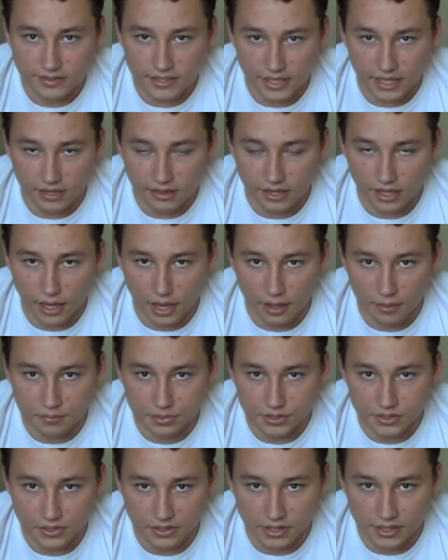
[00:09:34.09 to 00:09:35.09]
to get the
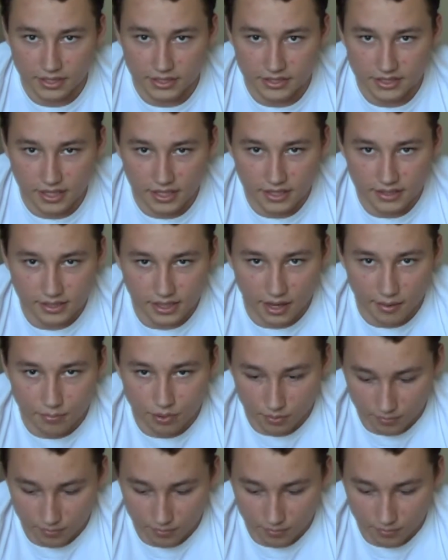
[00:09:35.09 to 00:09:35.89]
hamstrings, is I